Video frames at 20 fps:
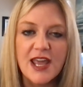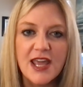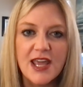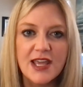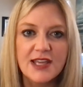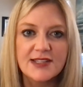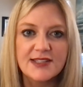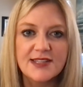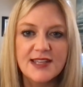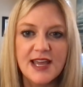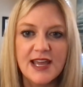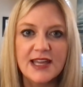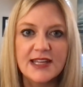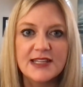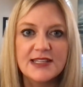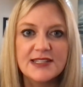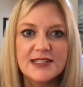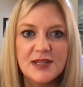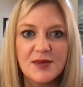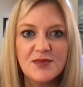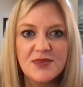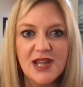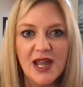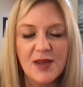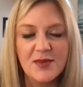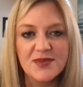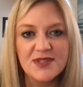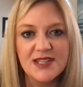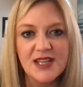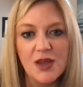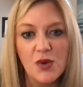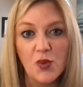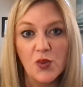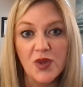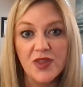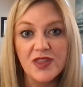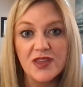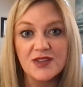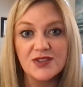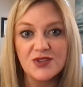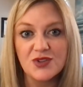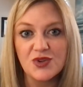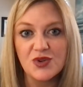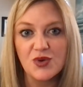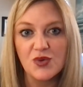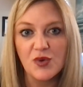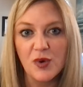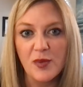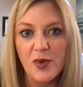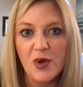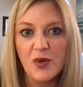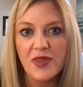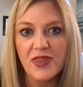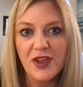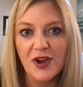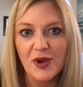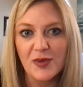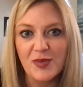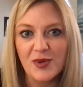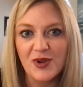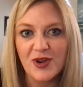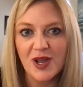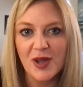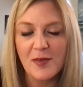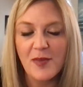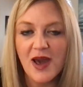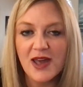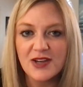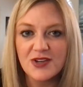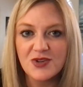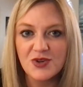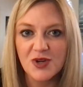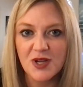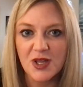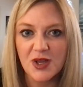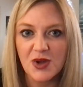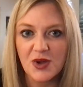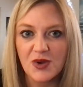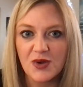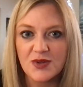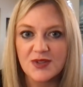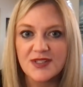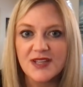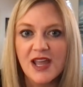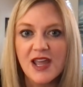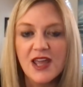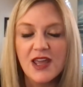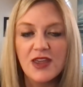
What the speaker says: is that sometimes with these new remote therapeutic monitoring codes,